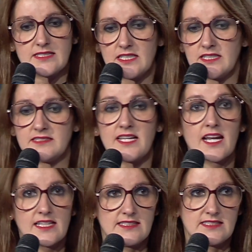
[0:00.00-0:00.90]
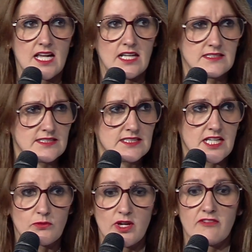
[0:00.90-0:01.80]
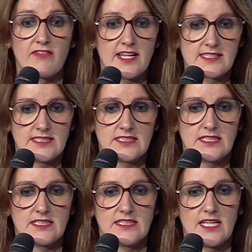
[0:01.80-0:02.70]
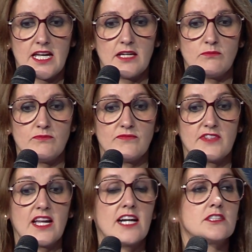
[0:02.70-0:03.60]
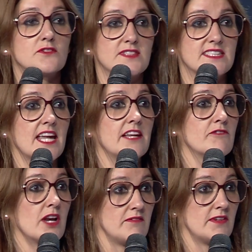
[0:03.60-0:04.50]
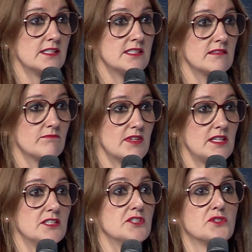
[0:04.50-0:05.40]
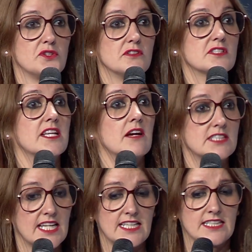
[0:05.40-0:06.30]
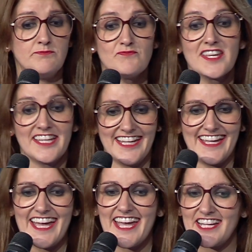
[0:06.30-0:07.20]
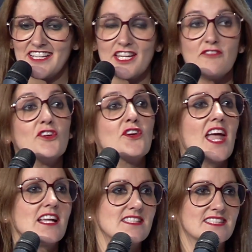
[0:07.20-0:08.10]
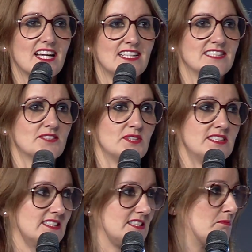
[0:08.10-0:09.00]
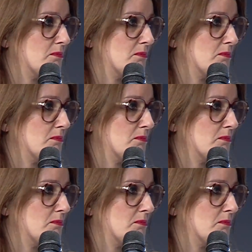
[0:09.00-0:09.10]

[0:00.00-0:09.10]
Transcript: the targeting challenges that we are facing, the art of staying relevant due to using our data, and a few case studies, which is